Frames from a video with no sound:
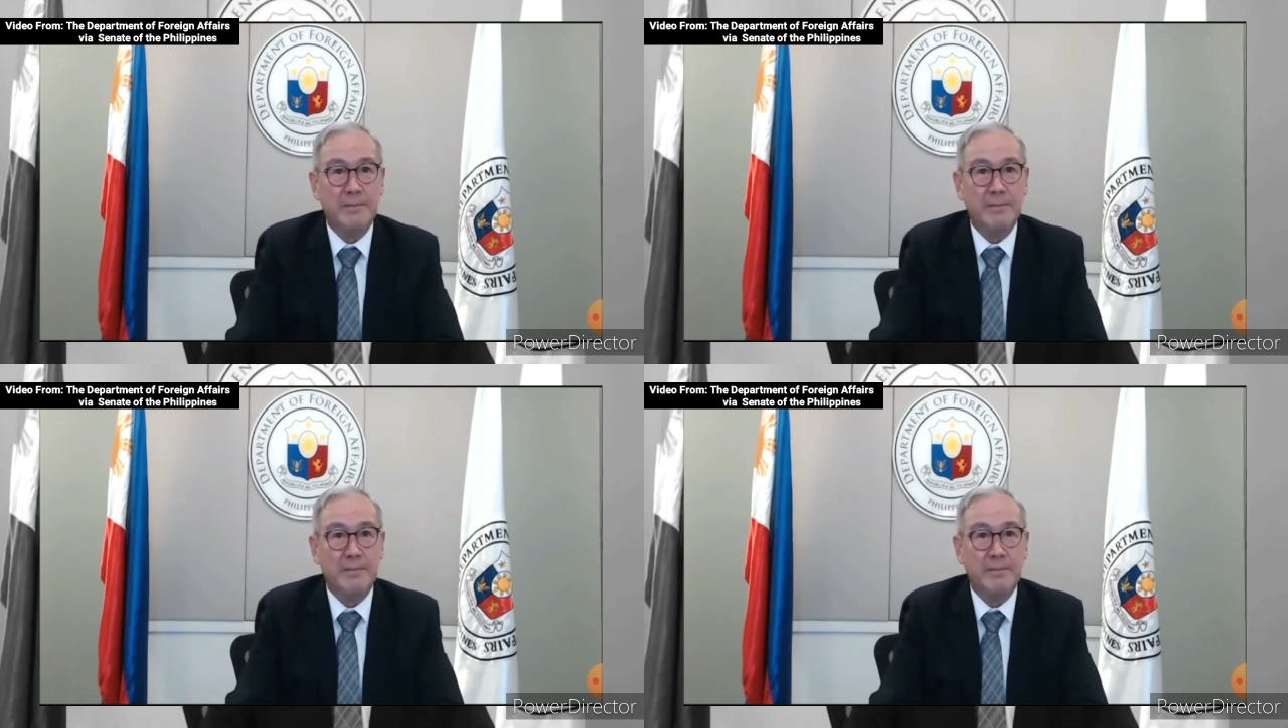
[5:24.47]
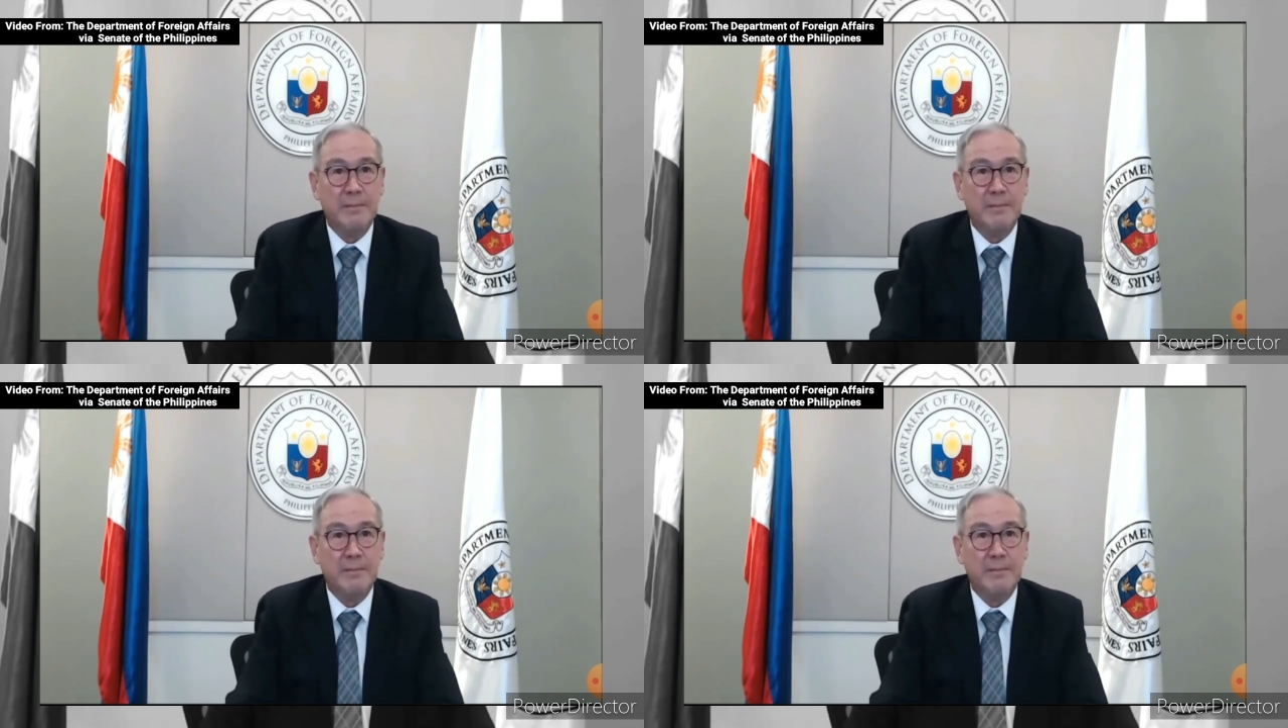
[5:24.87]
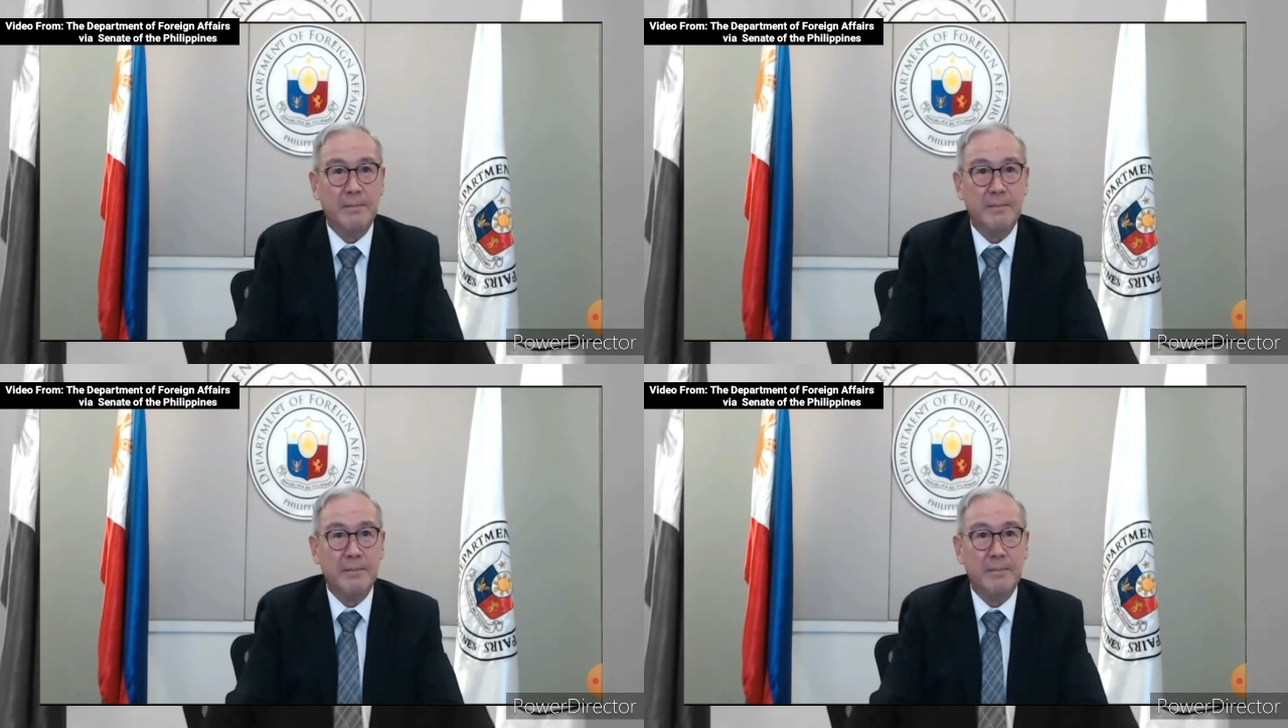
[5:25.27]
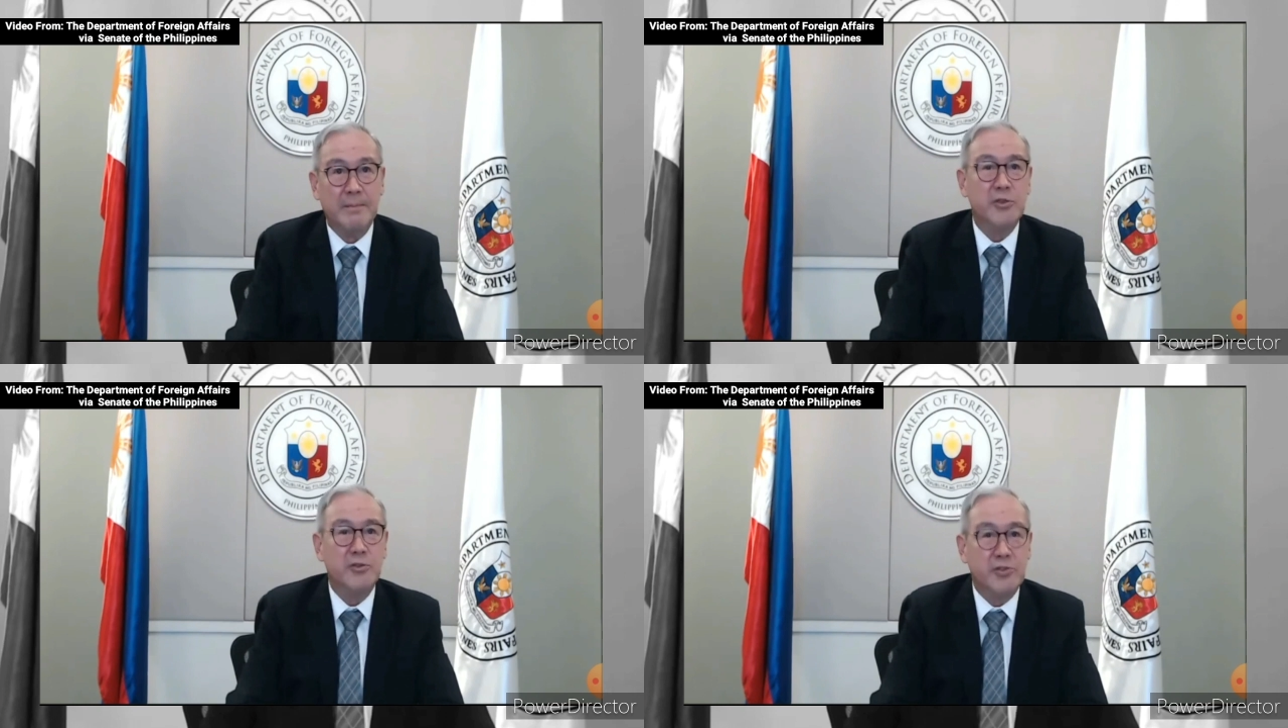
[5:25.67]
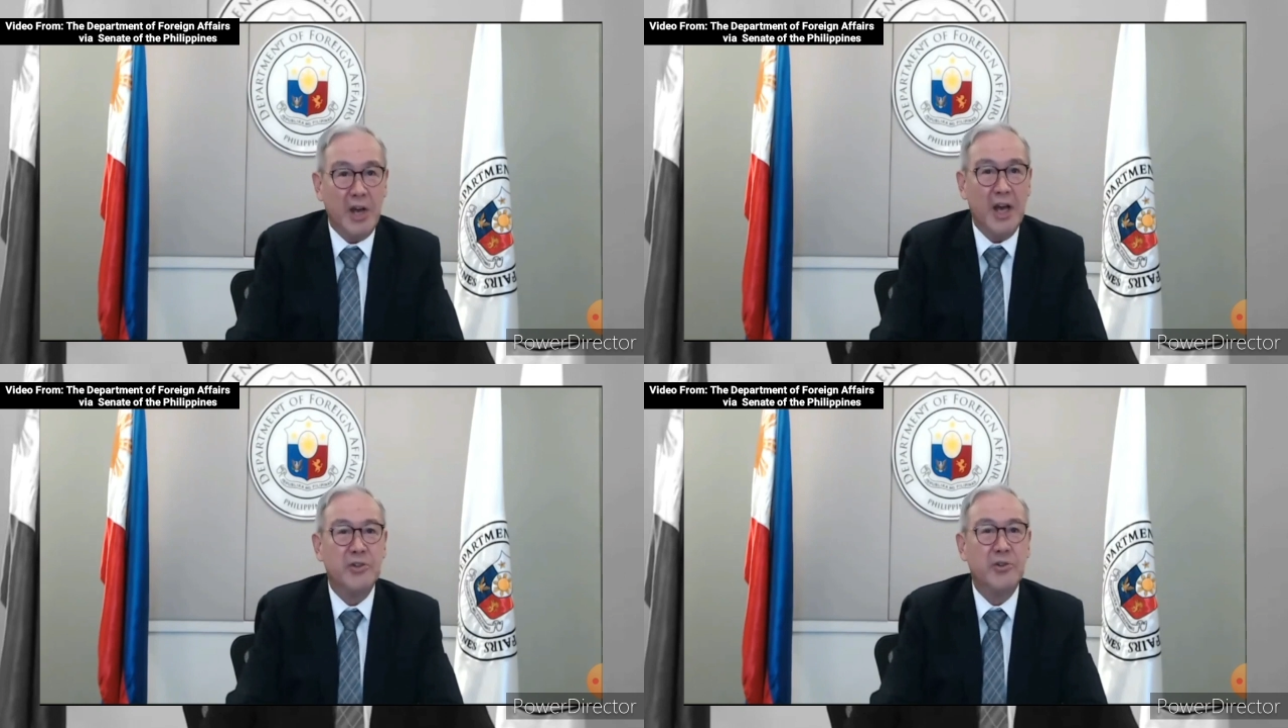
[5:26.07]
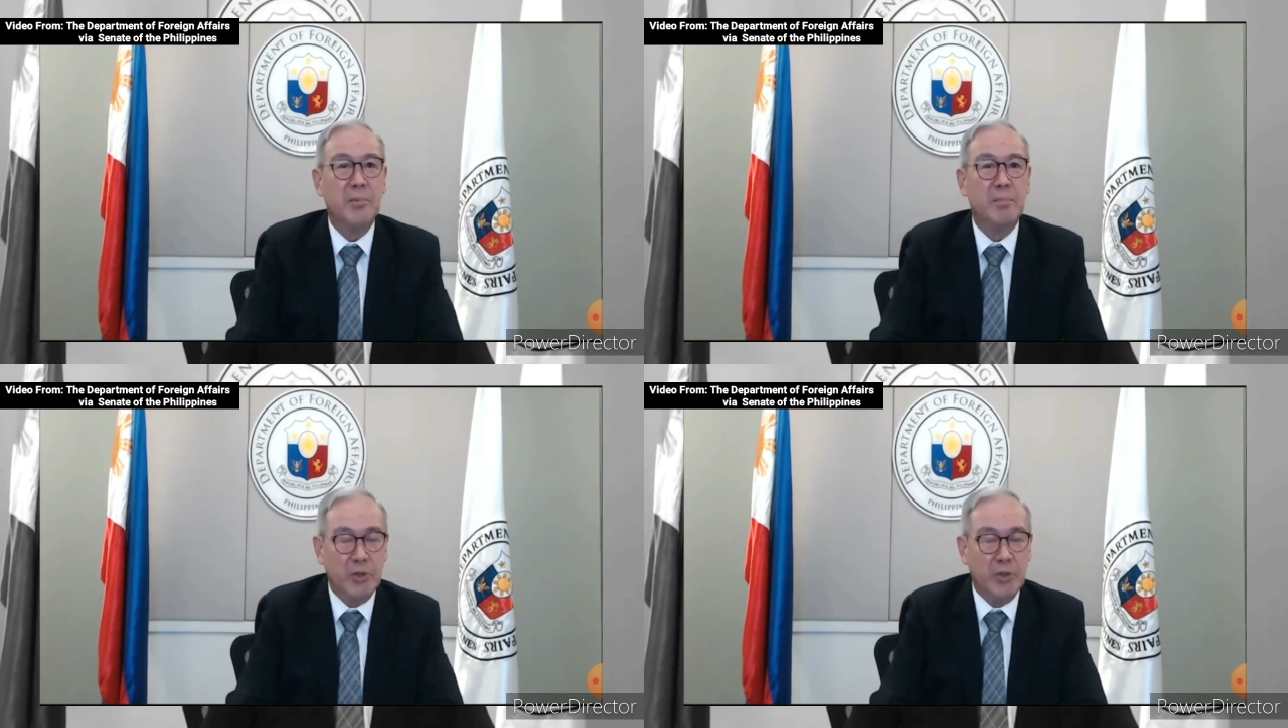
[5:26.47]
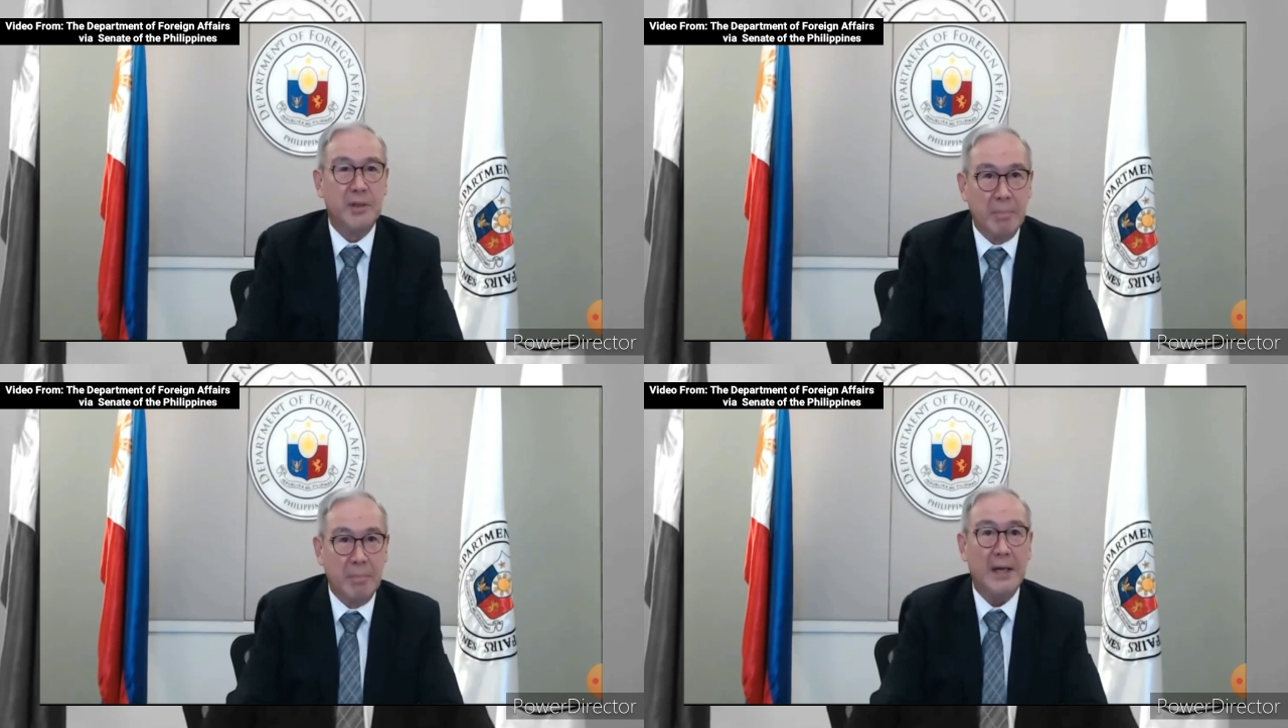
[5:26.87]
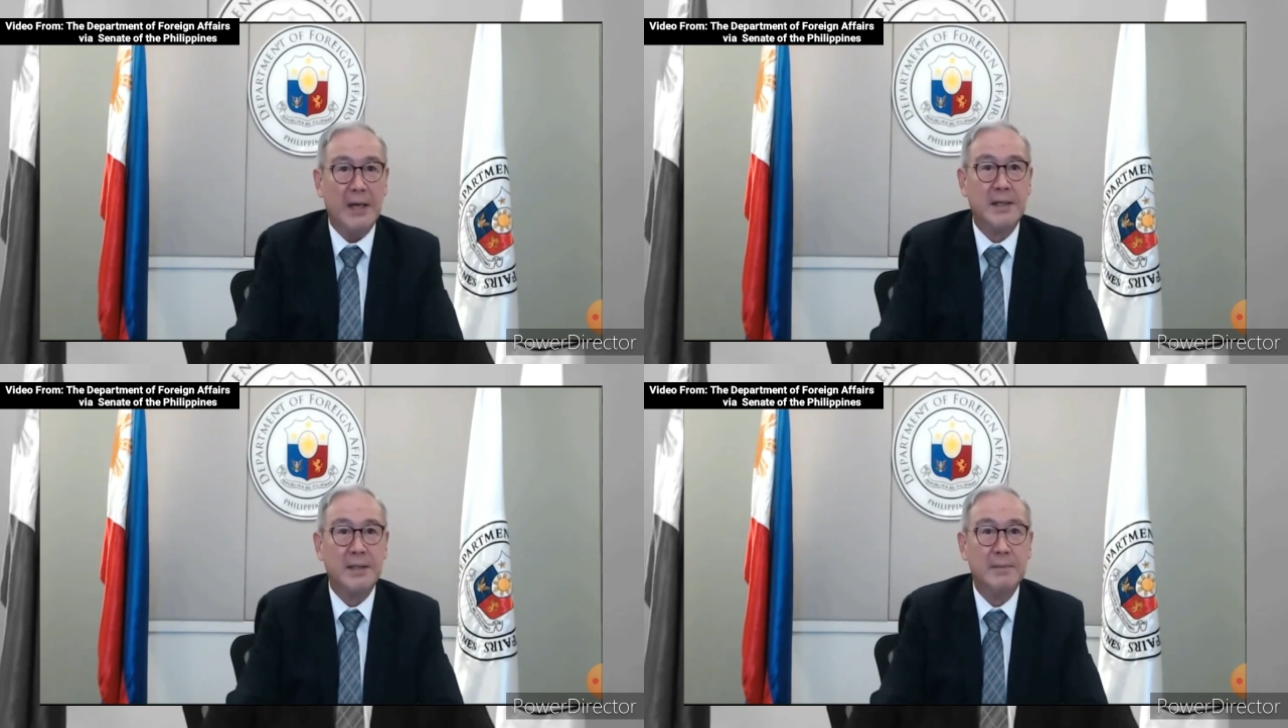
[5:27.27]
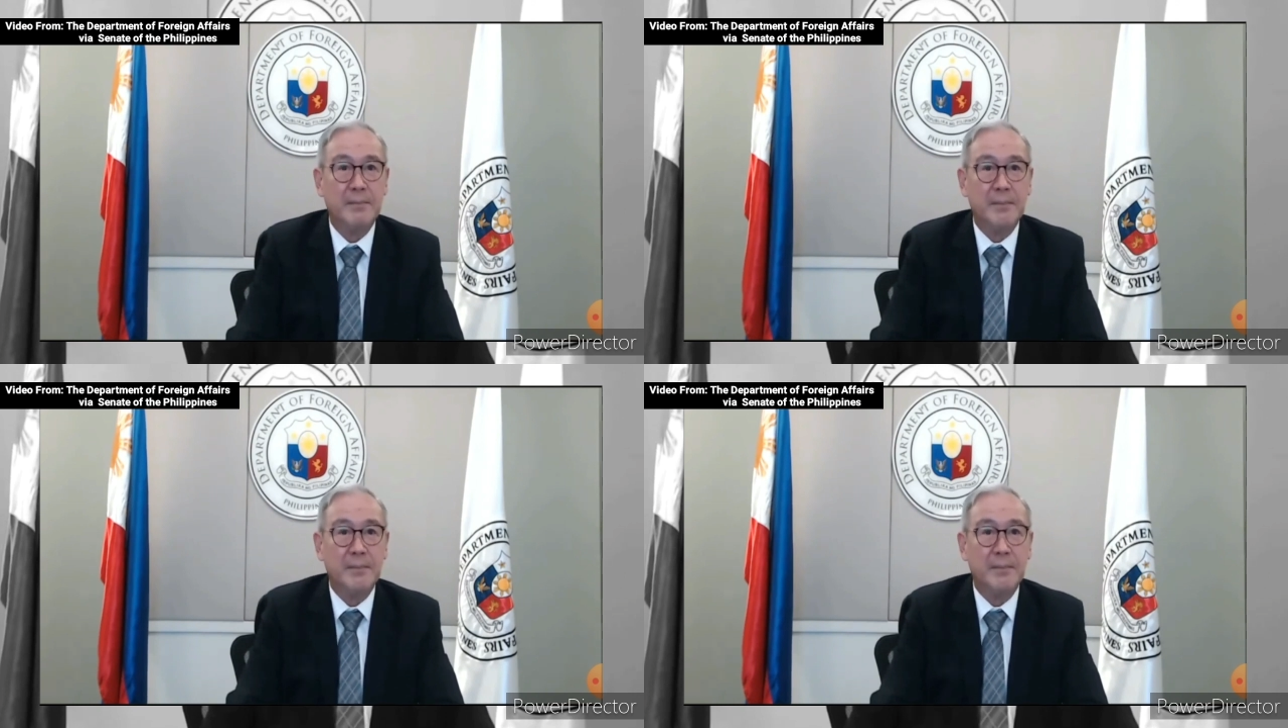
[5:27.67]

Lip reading: Well, now my job is to try to put her back.